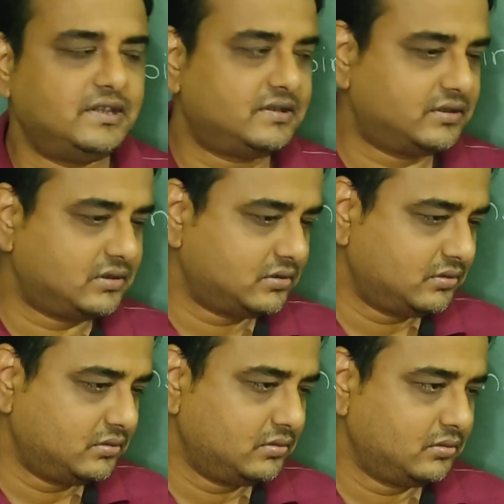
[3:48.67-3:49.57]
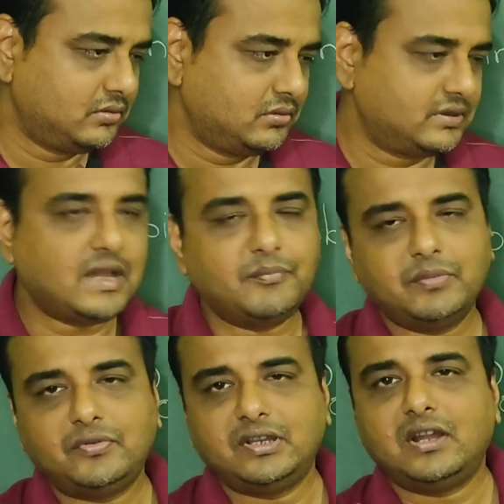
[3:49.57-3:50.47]
is some
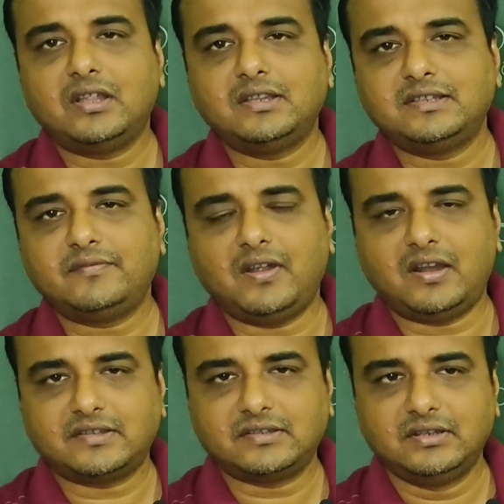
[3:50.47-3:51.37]
people regard it as the first